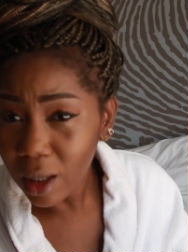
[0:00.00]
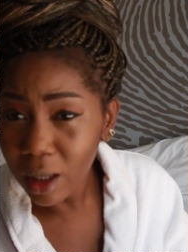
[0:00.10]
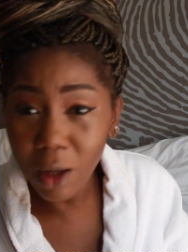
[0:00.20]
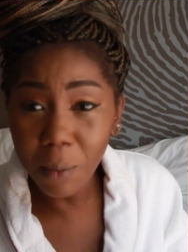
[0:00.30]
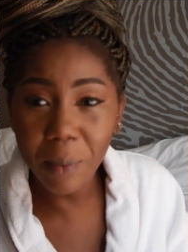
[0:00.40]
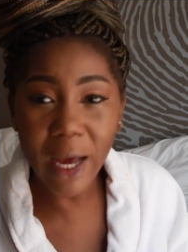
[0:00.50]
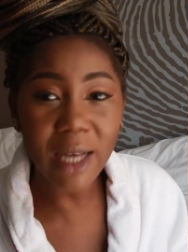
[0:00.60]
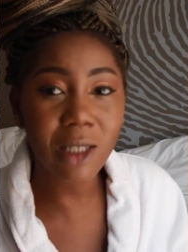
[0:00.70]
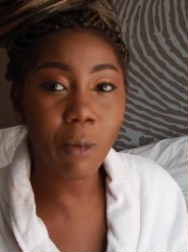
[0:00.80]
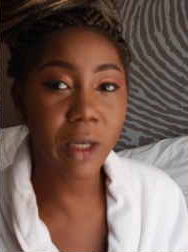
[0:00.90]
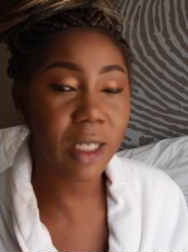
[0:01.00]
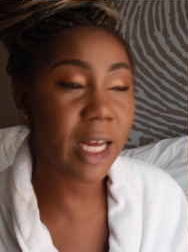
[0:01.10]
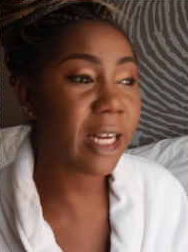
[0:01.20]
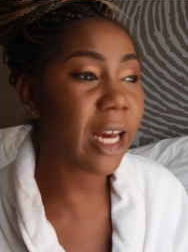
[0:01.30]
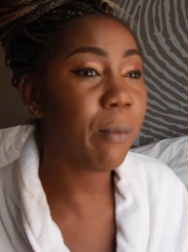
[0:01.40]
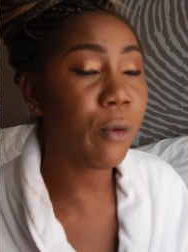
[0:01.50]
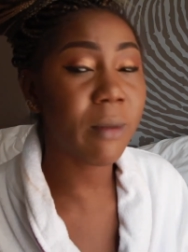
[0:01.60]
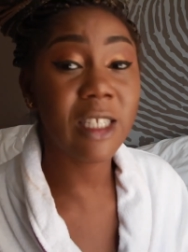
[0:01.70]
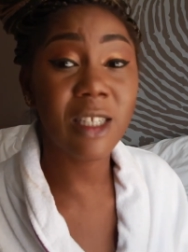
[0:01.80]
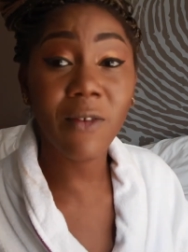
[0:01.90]
the best, but then I put
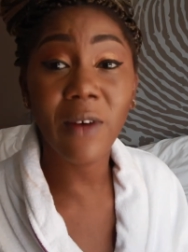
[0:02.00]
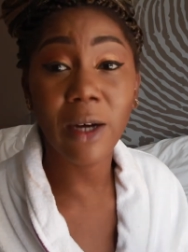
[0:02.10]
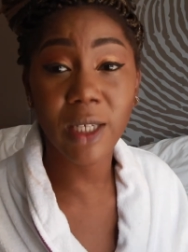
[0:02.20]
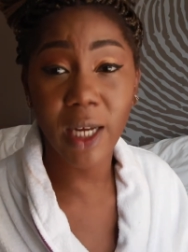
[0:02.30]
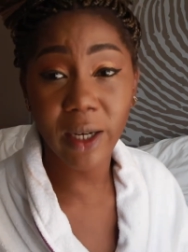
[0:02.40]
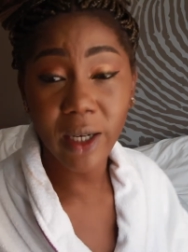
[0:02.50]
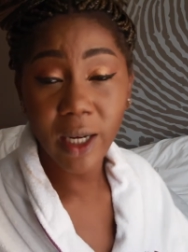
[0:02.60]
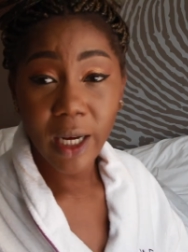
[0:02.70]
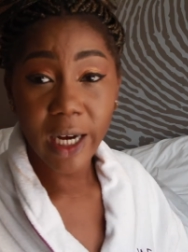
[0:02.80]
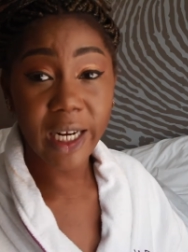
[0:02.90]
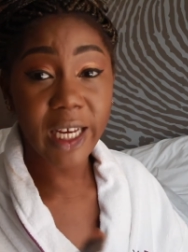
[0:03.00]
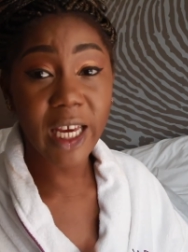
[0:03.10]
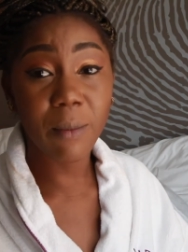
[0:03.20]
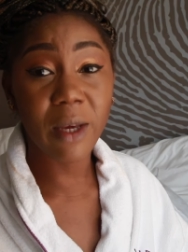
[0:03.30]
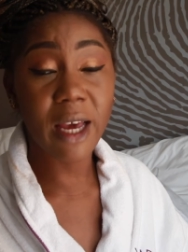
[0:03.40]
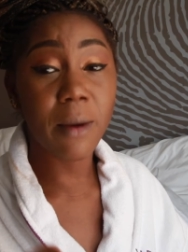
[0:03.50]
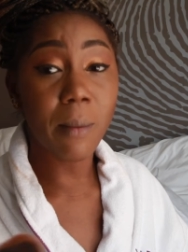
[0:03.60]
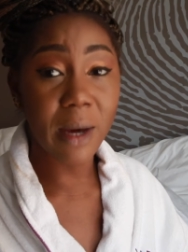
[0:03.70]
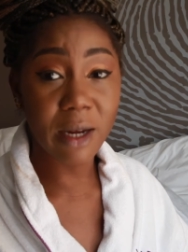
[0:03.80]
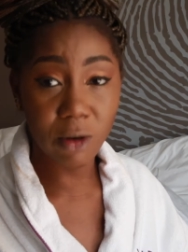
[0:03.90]
myself out there and I kept getting
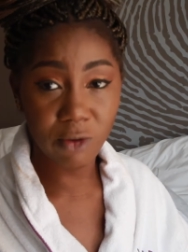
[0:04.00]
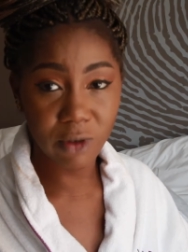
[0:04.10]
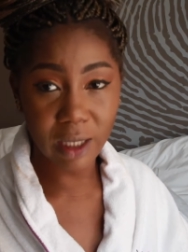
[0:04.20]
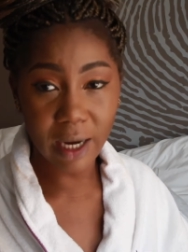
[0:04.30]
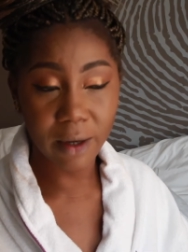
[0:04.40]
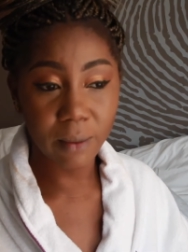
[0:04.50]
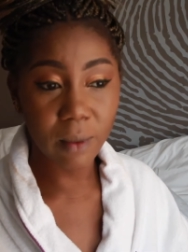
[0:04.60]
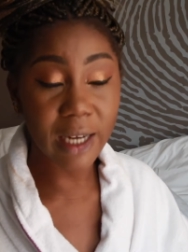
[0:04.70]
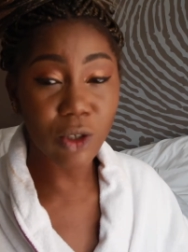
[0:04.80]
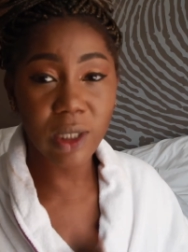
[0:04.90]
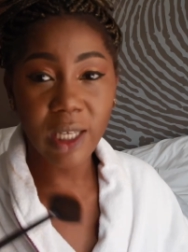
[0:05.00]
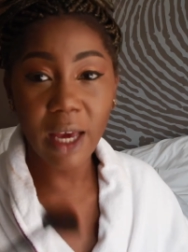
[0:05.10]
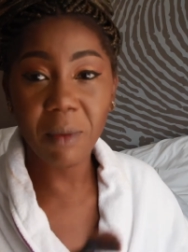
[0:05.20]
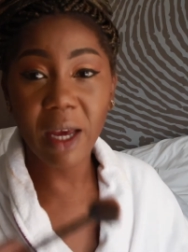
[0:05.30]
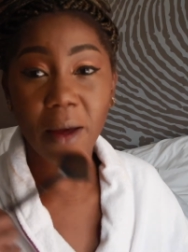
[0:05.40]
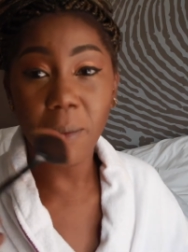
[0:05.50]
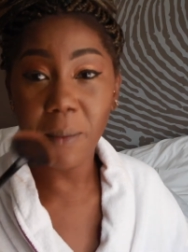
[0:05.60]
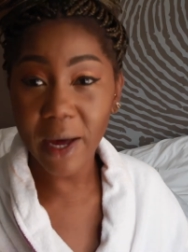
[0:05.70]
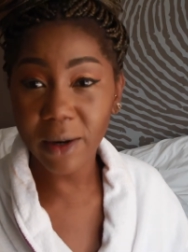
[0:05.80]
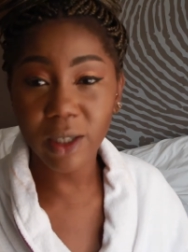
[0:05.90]
better over time. I just kept getting
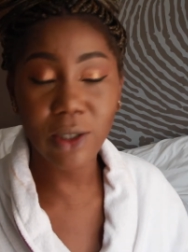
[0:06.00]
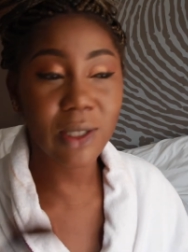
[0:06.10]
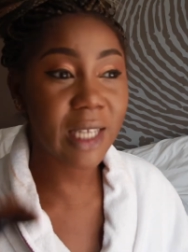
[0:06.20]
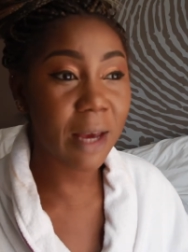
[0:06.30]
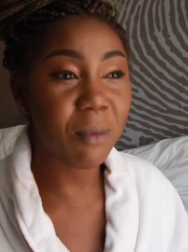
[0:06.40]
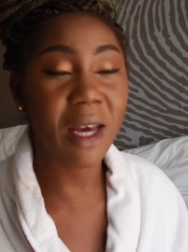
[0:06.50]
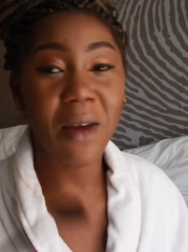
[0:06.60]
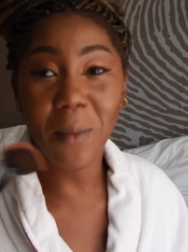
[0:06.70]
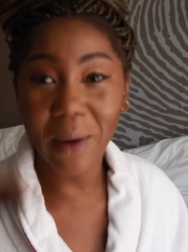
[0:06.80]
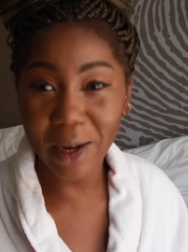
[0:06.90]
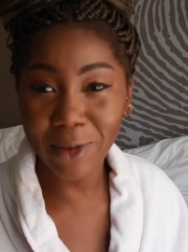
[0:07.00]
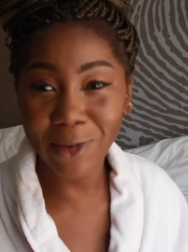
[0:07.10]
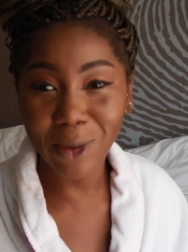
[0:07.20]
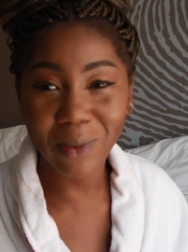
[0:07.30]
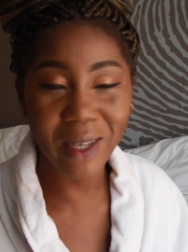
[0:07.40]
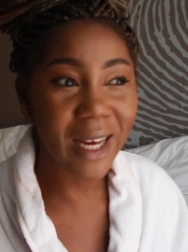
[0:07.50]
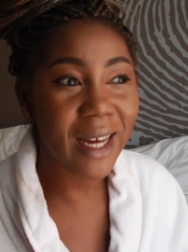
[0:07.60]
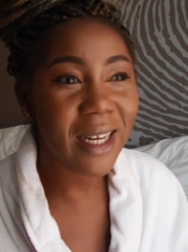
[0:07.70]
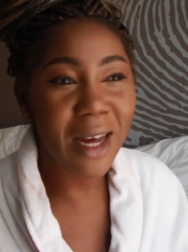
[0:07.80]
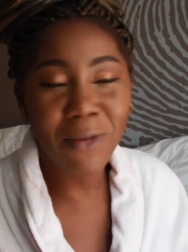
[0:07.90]
better. It just kept getting better for me,
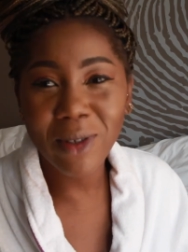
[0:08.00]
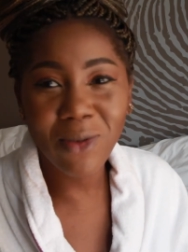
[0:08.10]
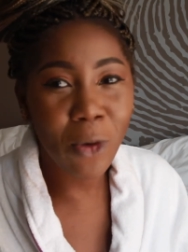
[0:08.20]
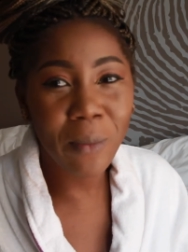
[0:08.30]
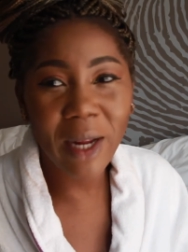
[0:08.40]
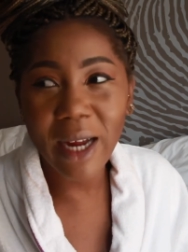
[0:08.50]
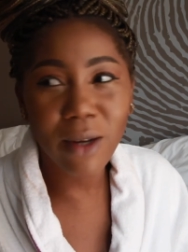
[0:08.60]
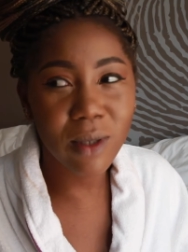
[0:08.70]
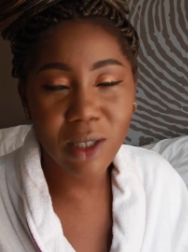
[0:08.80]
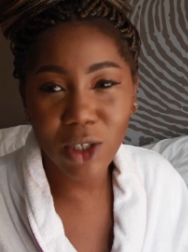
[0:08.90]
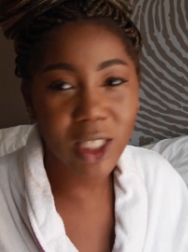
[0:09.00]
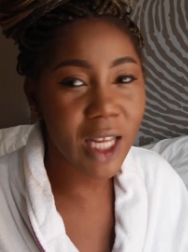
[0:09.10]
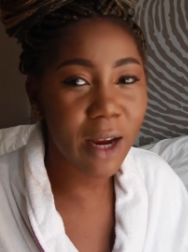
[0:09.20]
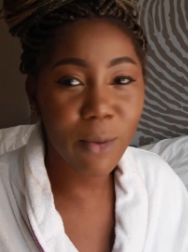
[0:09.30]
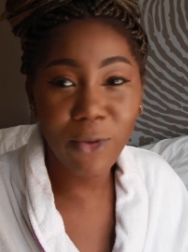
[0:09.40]
and ever from there it was just like,